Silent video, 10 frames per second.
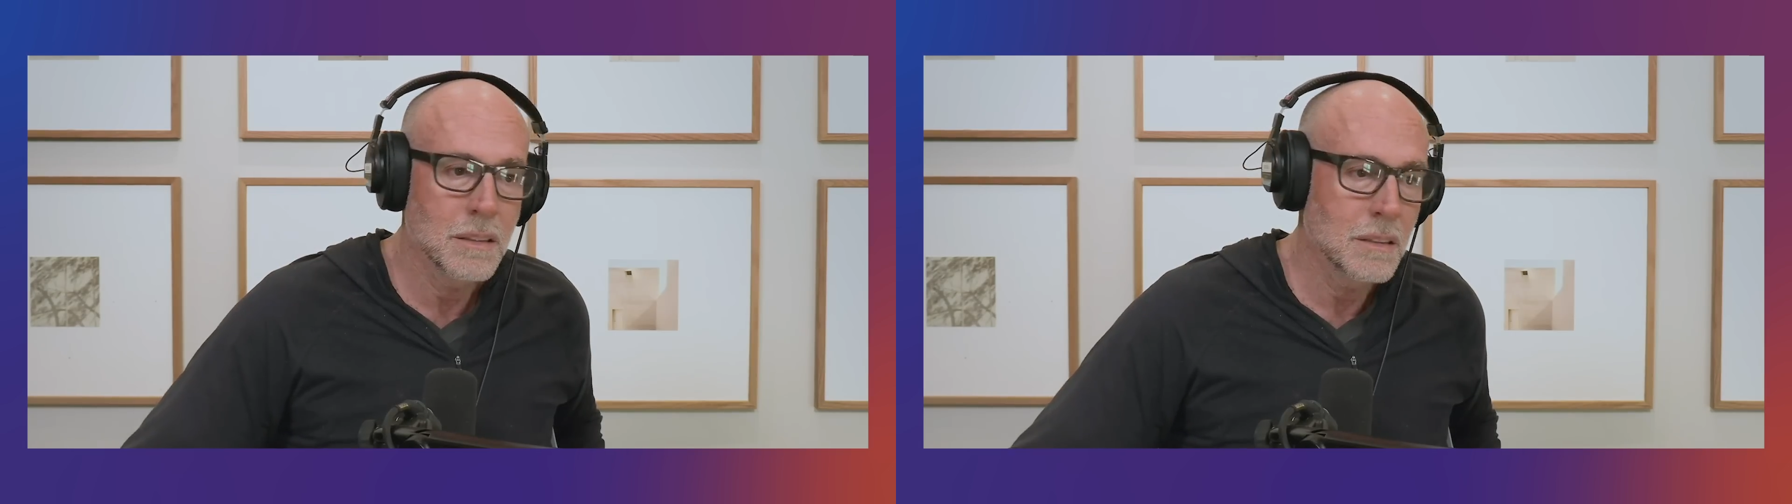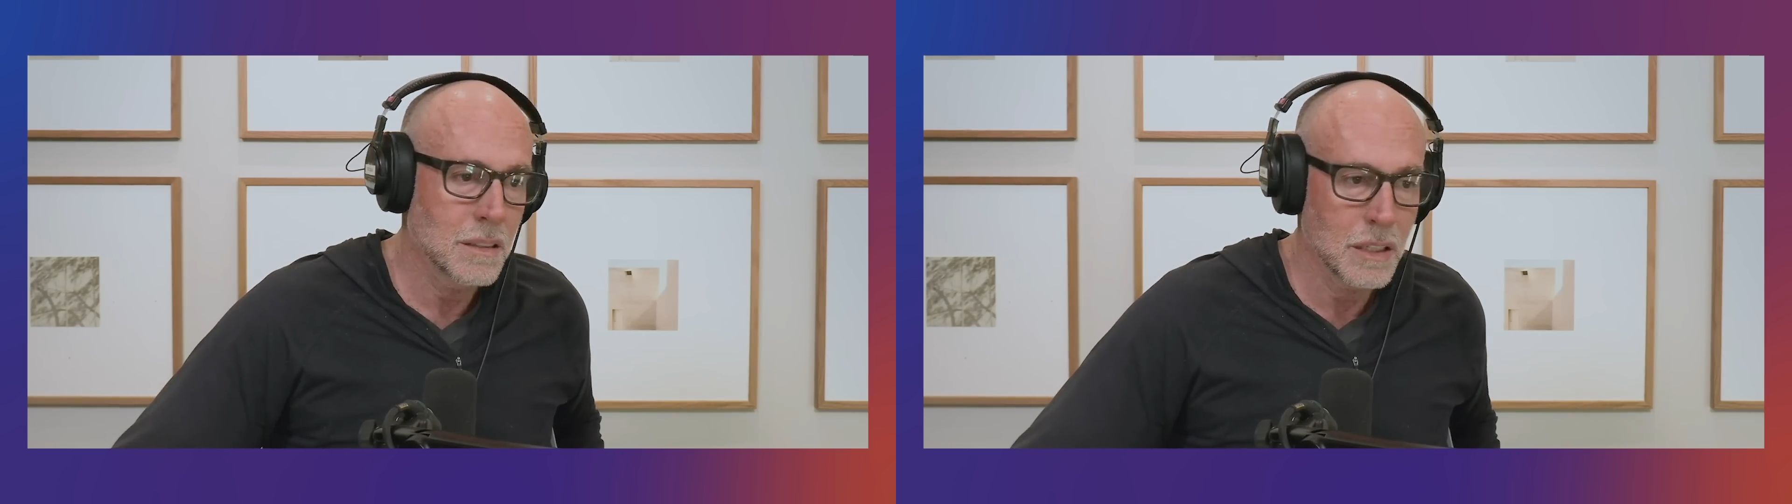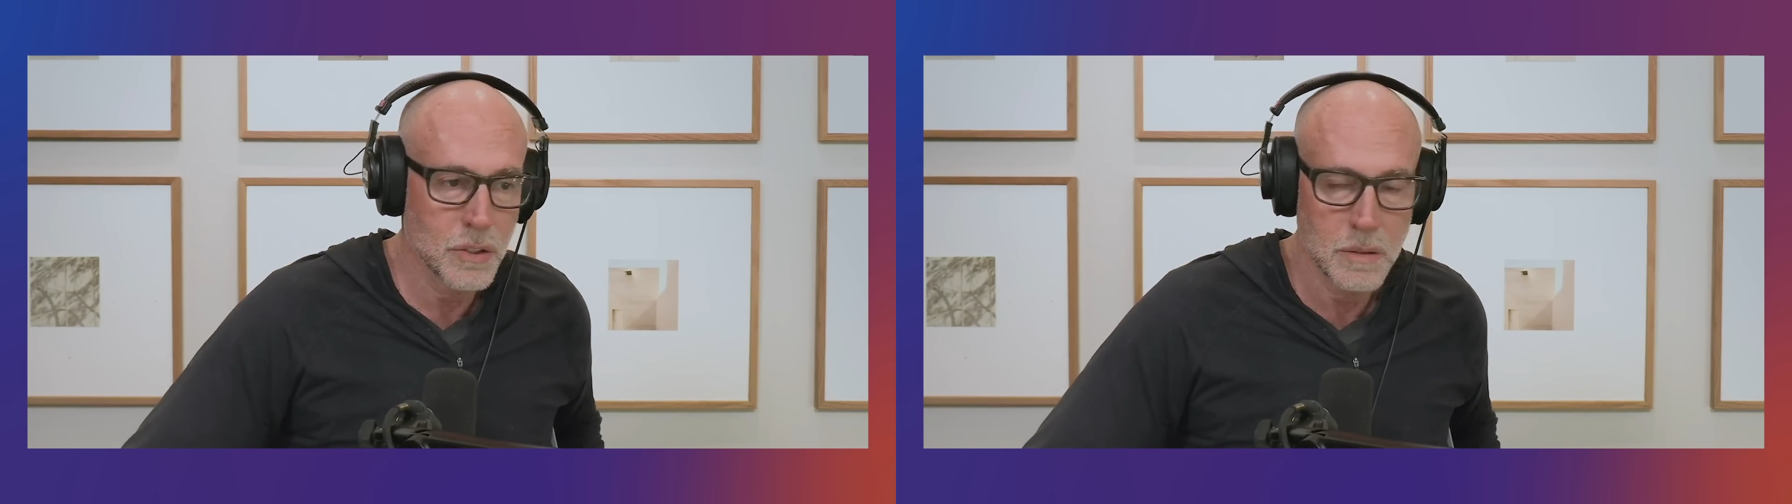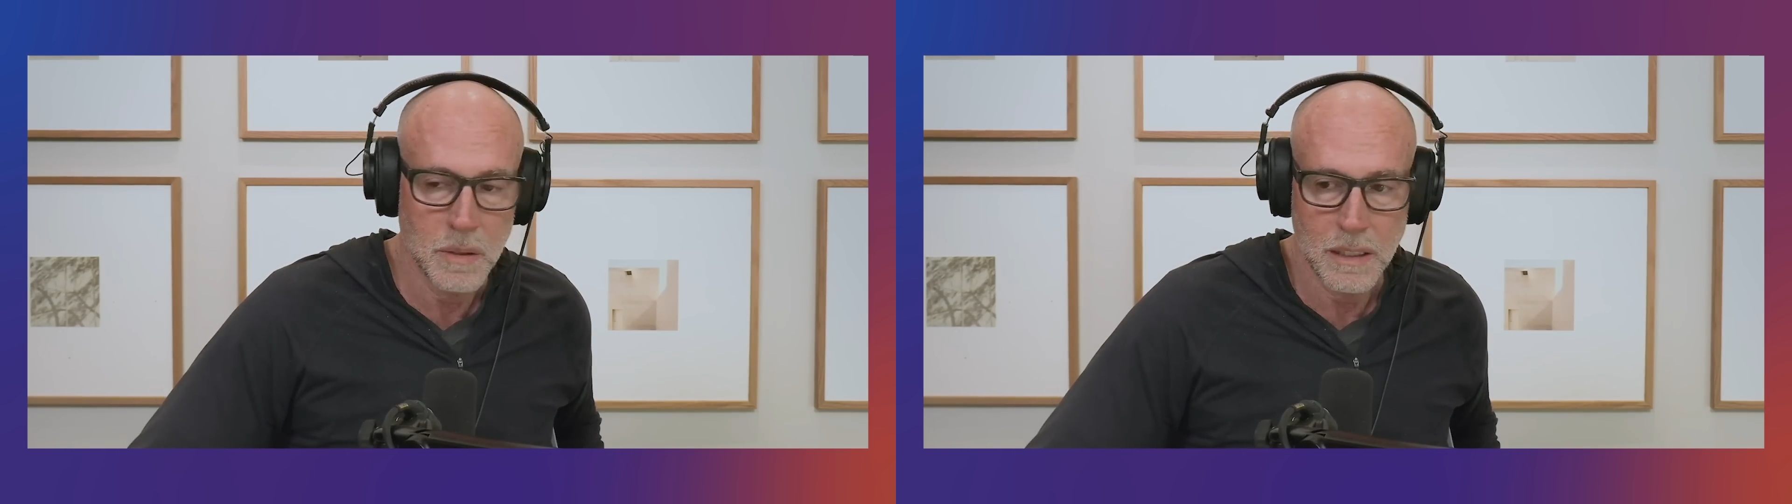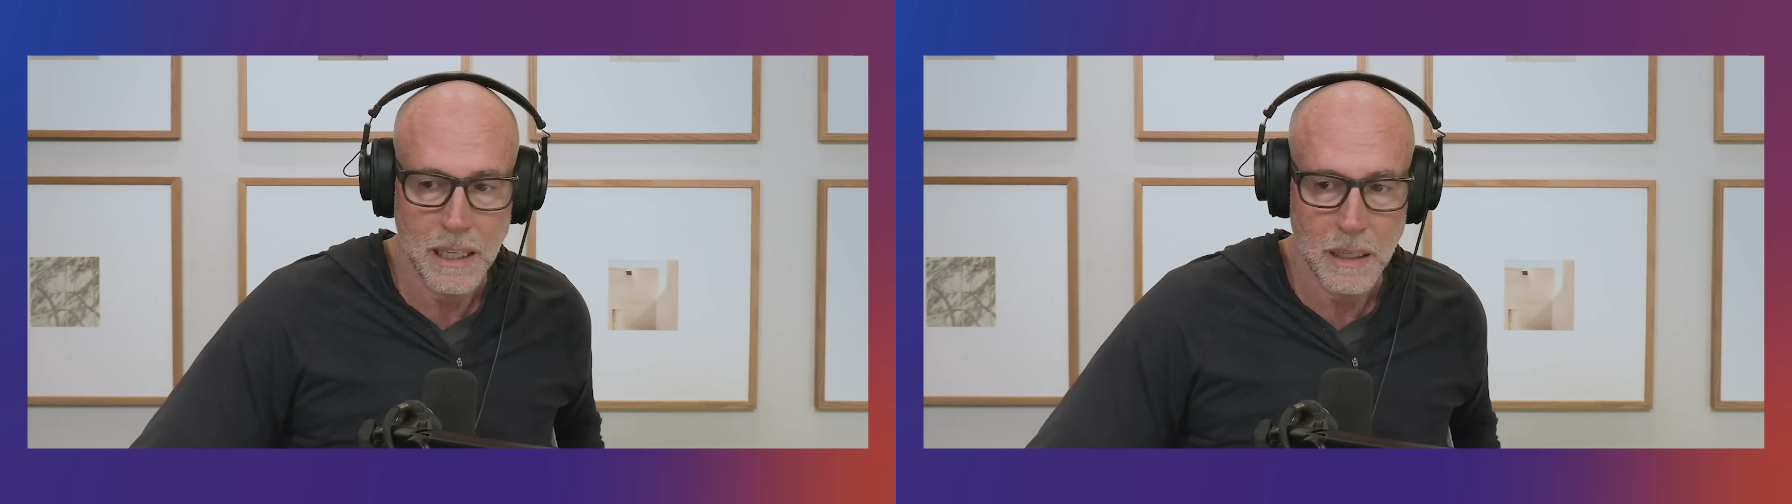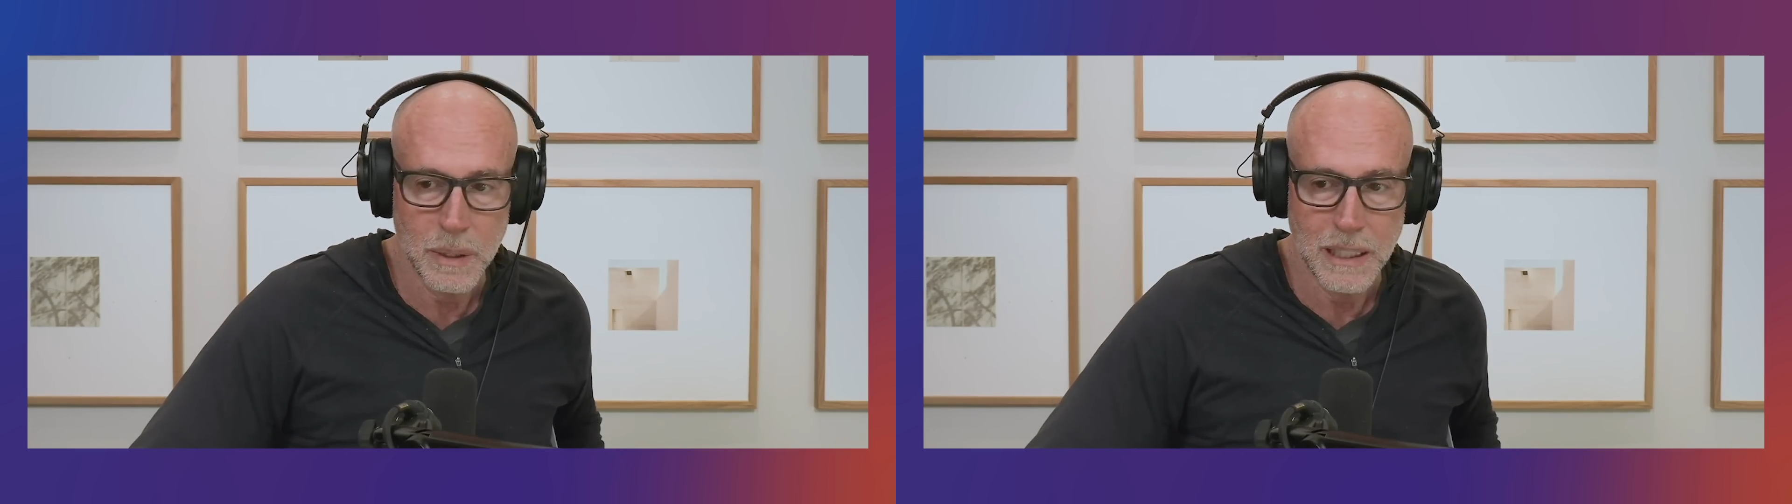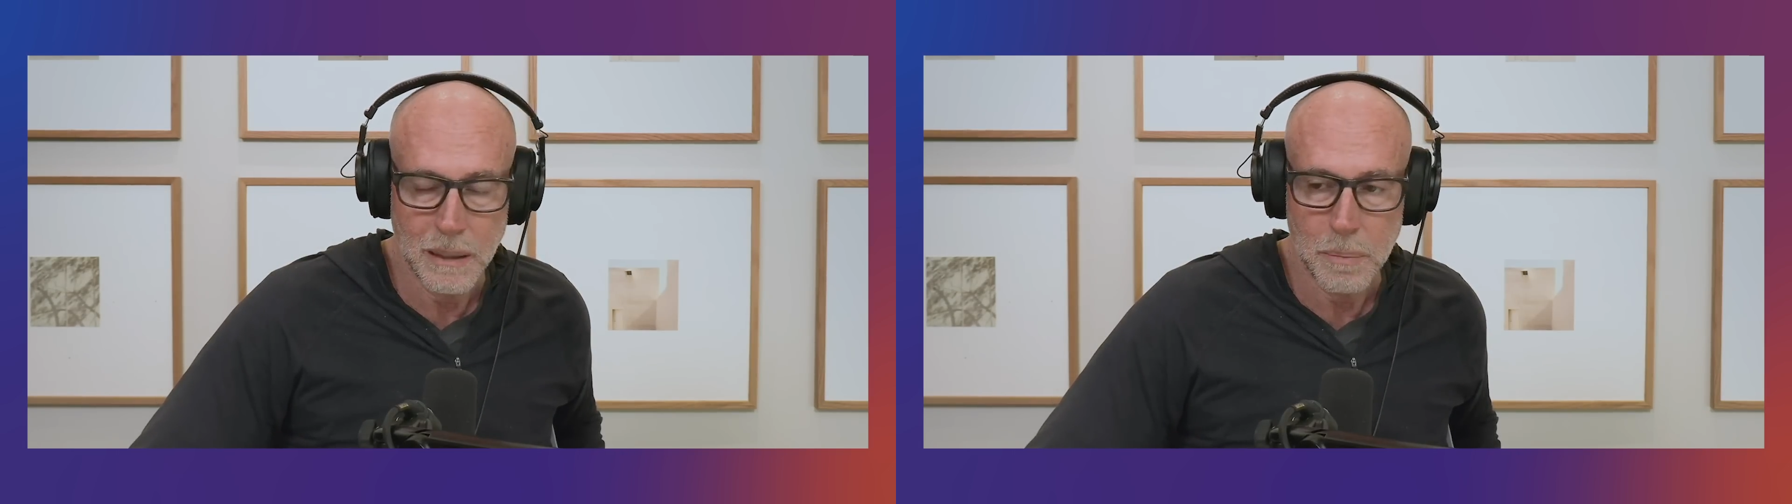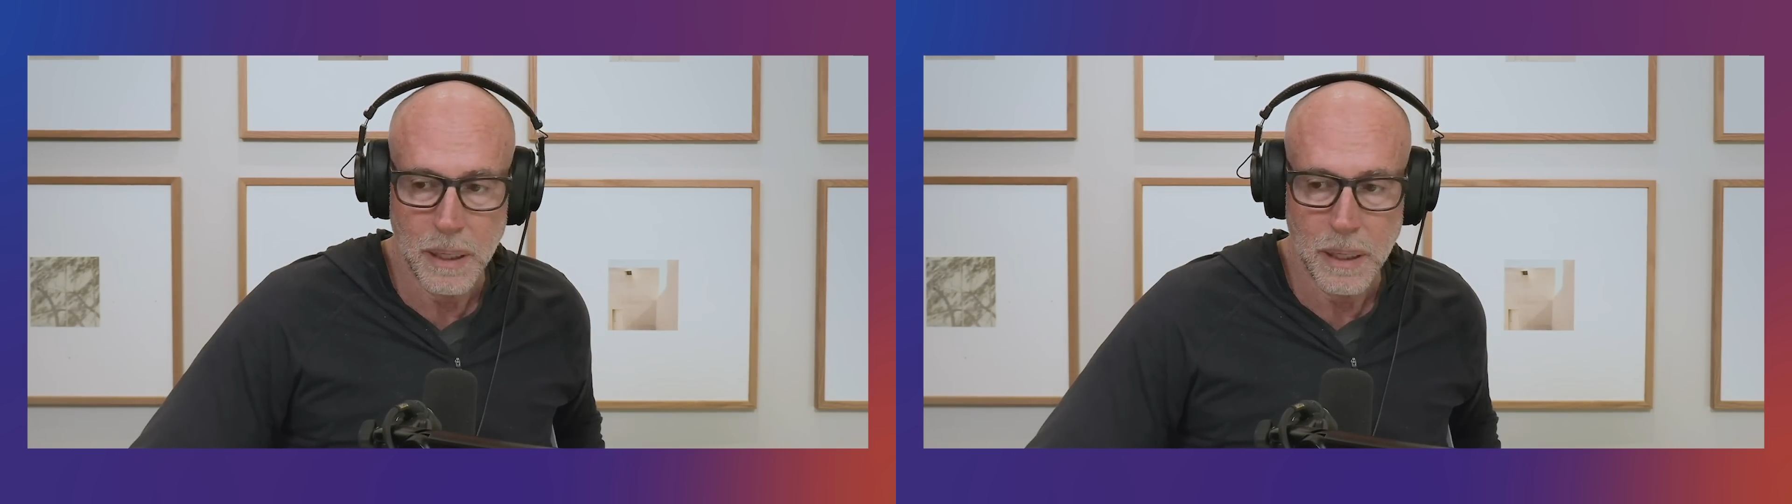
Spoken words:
The discussion around how we get